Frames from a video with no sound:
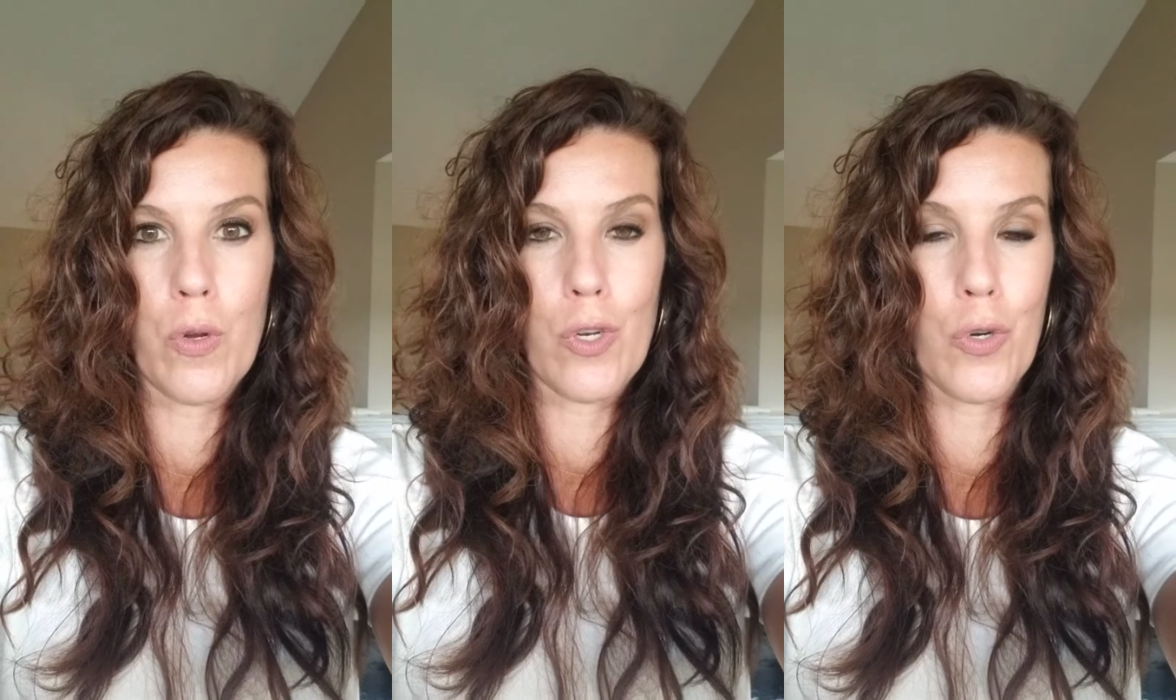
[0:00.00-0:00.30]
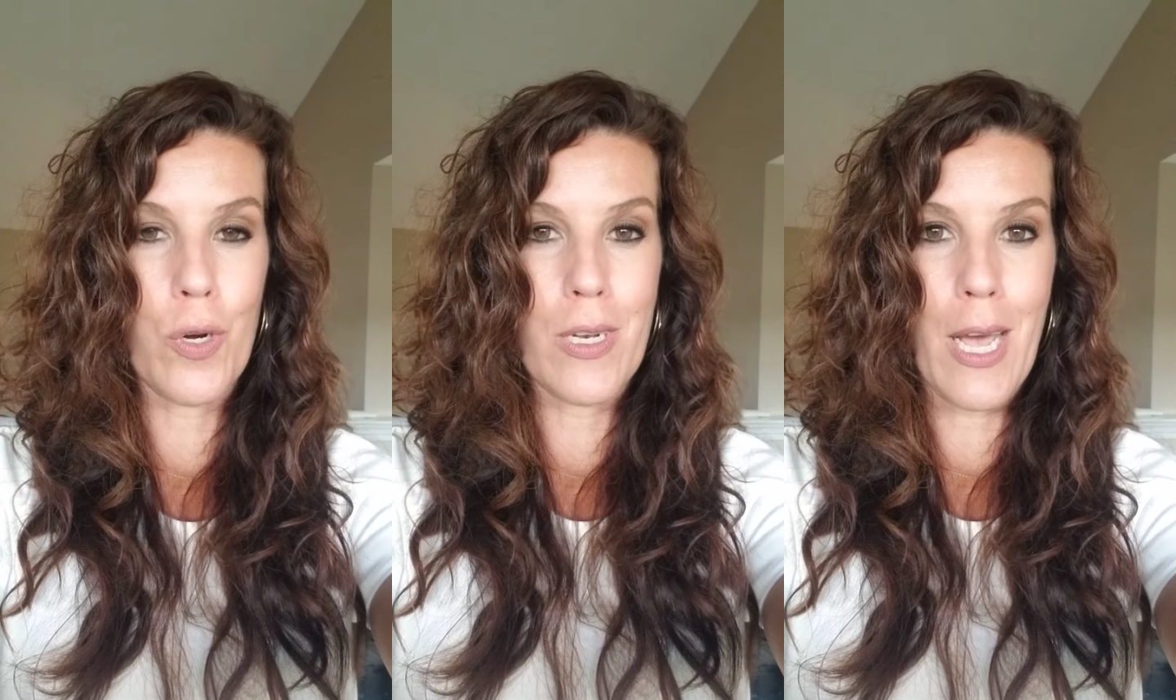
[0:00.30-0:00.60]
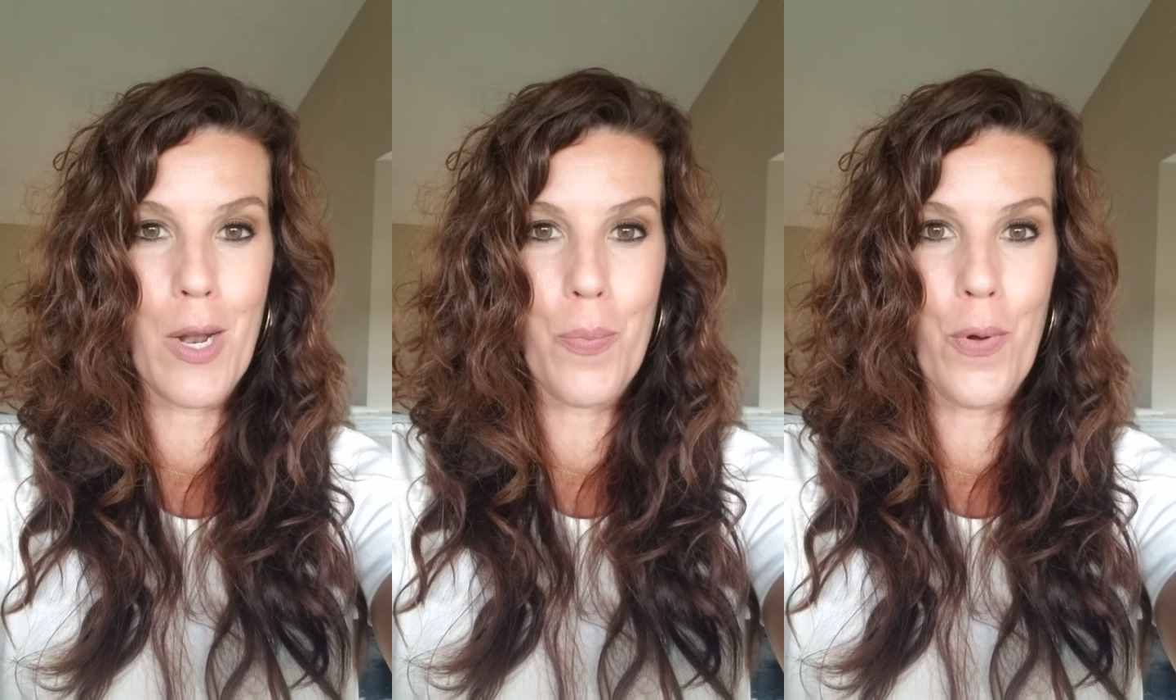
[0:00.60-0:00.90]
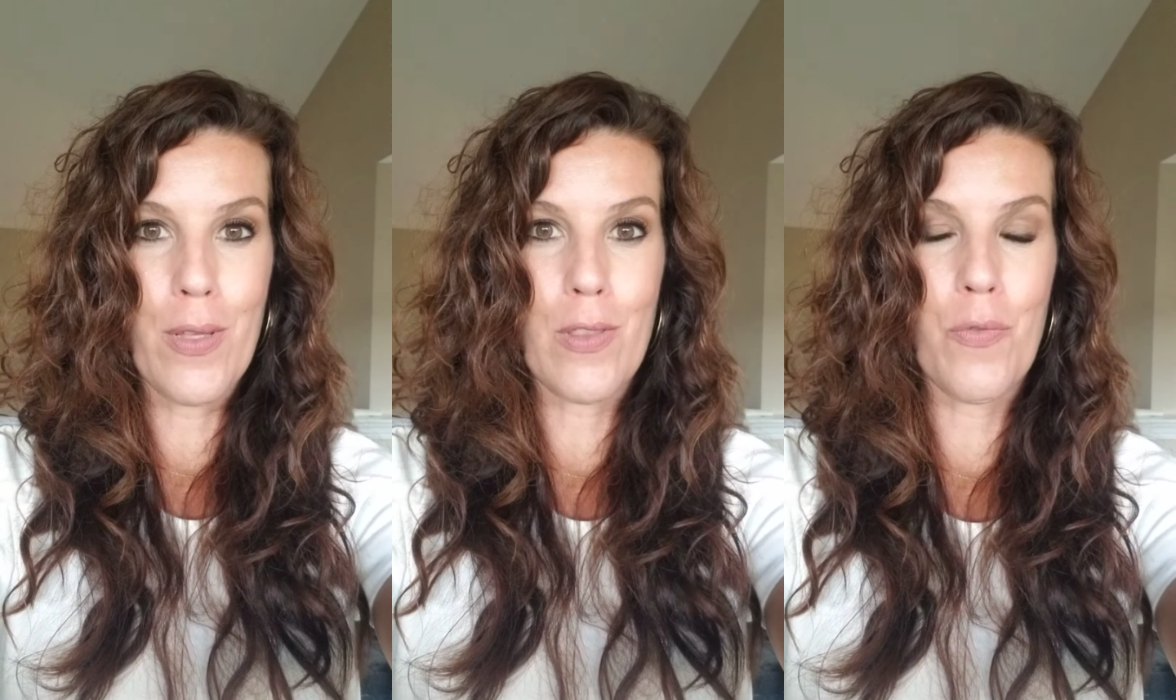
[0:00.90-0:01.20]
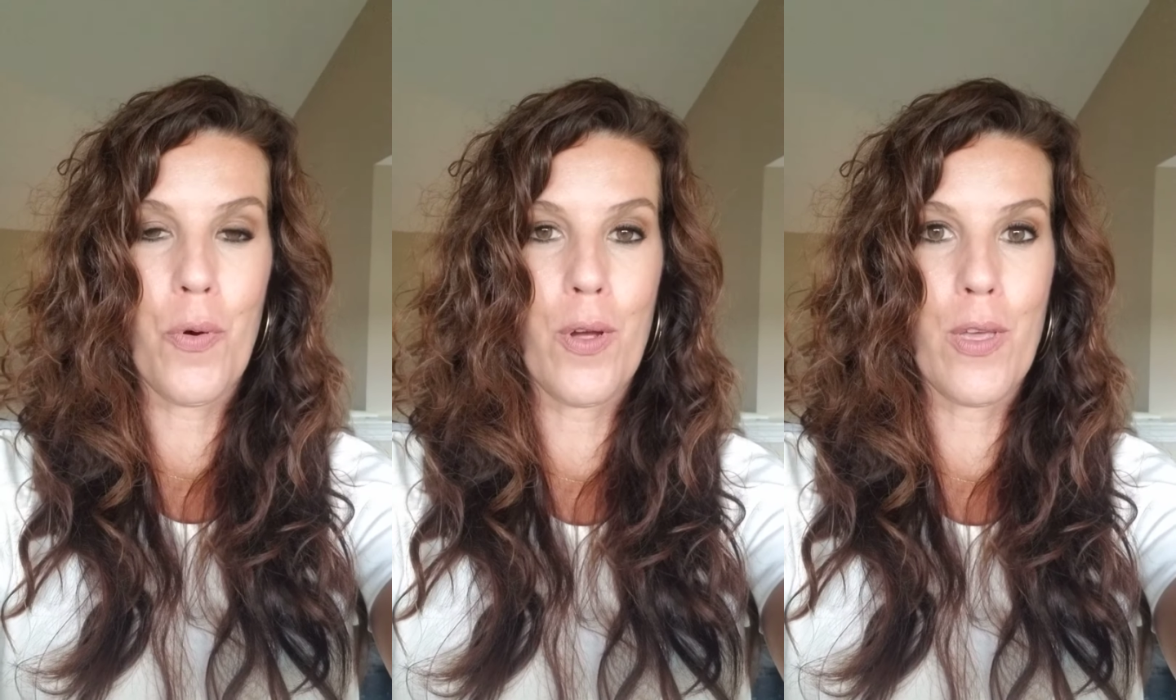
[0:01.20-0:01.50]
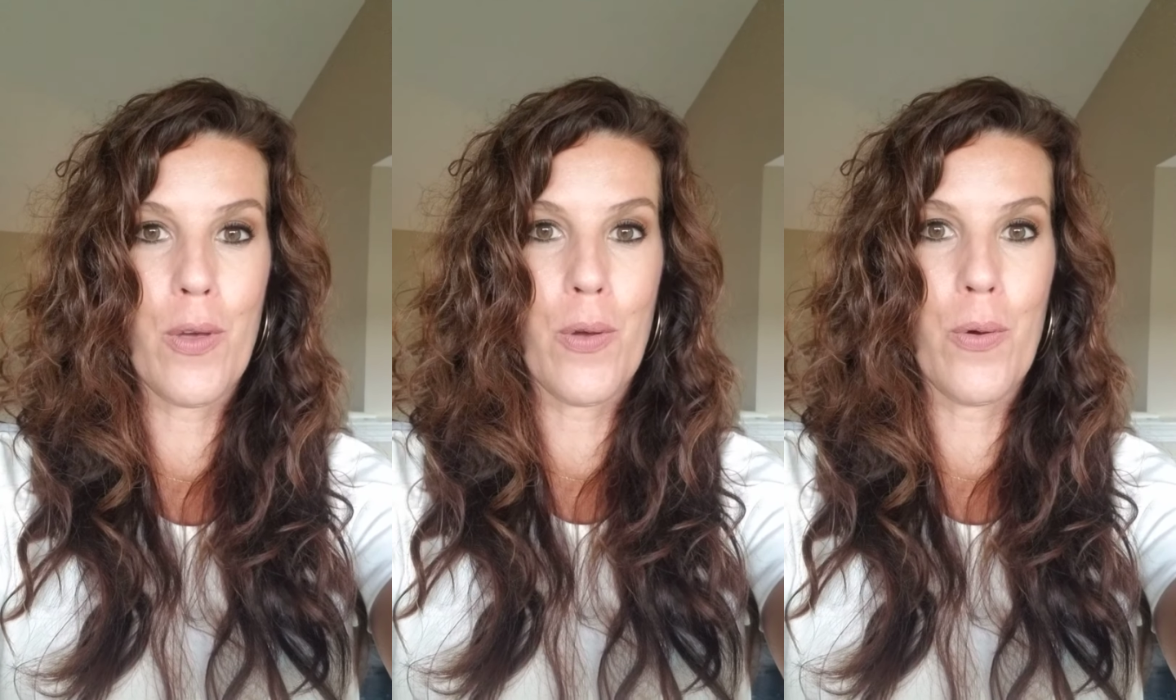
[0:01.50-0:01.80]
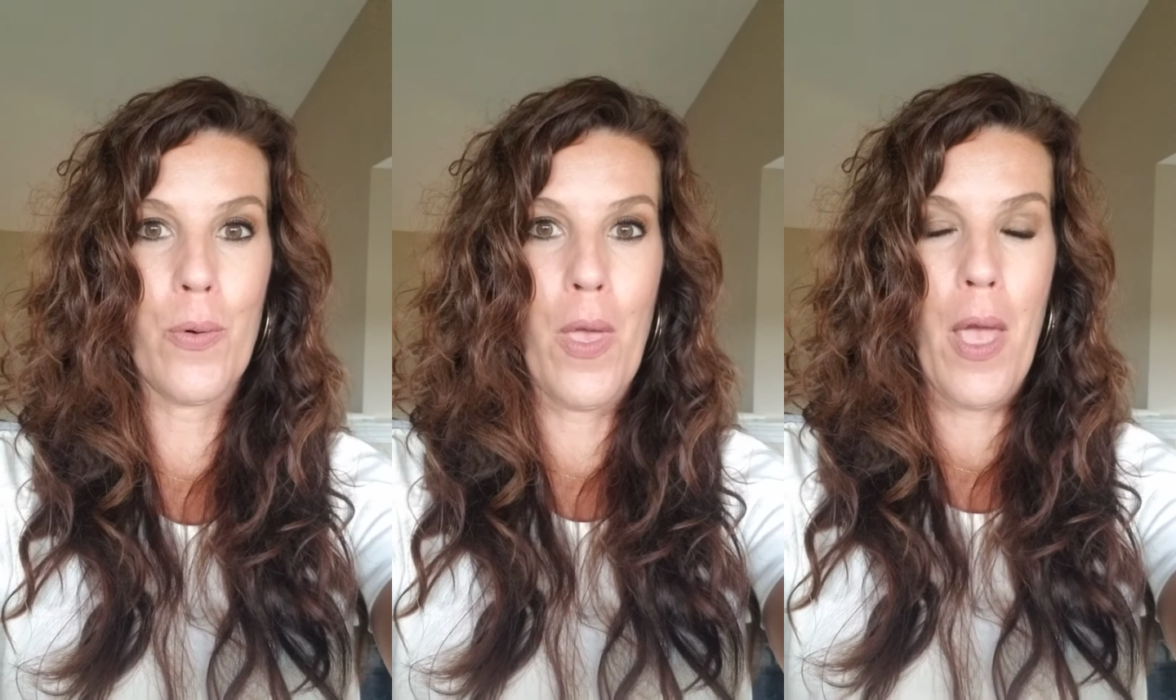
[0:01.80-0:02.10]
short data points for
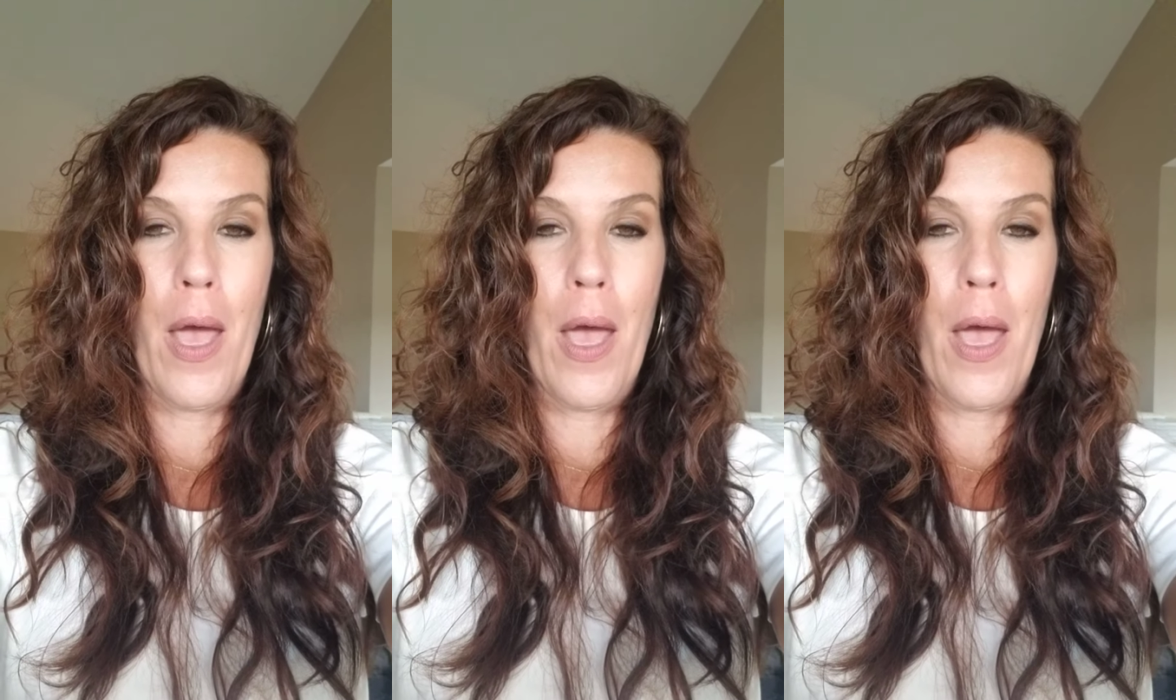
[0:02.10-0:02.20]
you.